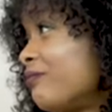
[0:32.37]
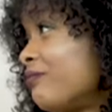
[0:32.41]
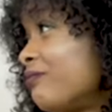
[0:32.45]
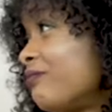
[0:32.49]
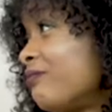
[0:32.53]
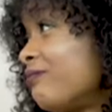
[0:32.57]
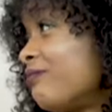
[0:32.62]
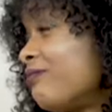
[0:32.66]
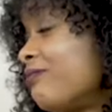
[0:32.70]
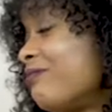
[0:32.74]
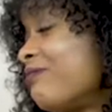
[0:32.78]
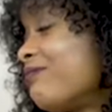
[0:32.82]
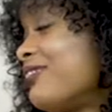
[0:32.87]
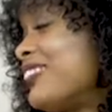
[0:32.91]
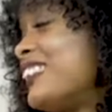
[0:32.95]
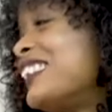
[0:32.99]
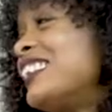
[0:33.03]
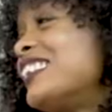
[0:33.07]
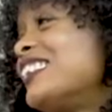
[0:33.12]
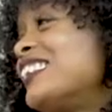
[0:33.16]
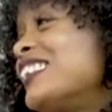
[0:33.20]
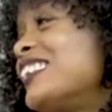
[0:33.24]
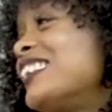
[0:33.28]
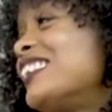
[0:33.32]

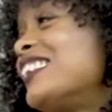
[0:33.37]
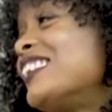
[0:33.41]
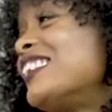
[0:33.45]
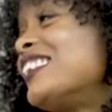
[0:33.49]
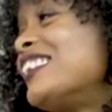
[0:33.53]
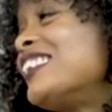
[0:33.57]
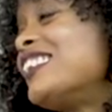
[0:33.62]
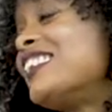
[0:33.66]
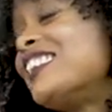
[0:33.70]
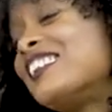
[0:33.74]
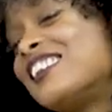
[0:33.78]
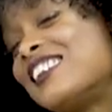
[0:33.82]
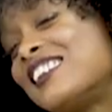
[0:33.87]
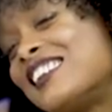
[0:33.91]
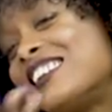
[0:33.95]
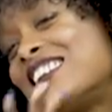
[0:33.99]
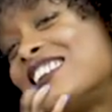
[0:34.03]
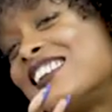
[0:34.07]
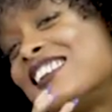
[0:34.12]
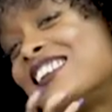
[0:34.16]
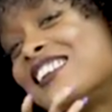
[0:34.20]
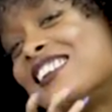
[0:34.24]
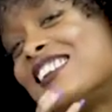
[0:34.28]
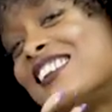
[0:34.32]

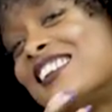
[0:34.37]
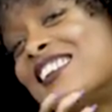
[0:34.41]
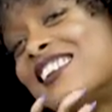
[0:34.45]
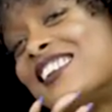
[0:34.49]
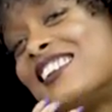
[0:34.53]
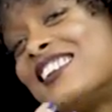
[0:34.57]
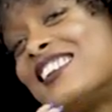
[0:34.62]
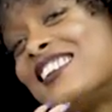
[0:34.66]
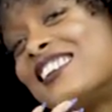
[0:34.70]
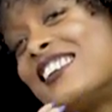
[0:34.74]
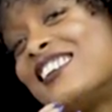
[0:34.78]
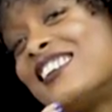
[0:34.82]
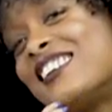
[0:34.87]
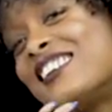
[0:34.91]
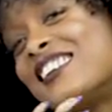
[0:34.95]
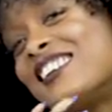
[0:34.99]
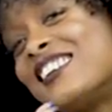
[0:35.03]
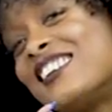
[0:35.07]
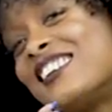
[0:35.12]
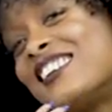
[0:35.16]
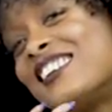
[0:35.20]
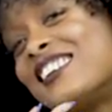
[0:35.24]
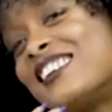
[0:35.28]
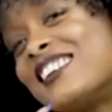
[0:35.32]

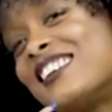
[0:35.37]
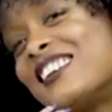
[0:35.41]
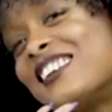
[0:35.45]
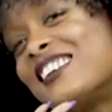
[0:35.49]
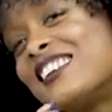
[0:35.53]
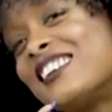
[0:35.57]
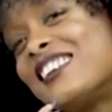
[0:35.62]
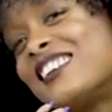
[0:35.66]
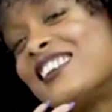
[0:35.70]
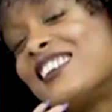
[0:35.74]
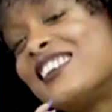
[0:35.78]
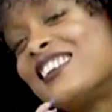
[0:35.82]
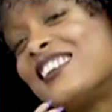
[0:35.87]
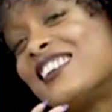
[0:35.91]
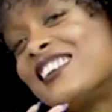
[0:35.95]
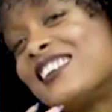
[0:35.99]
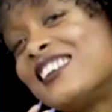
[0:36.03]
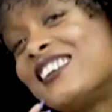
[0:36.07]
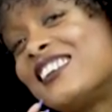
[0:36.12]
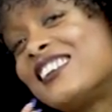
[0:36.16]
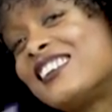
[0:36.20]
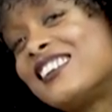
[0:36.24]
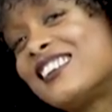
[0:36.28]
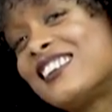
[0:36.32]

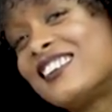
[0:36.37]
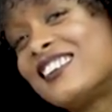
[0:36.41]
No words are spoken by the person on screen.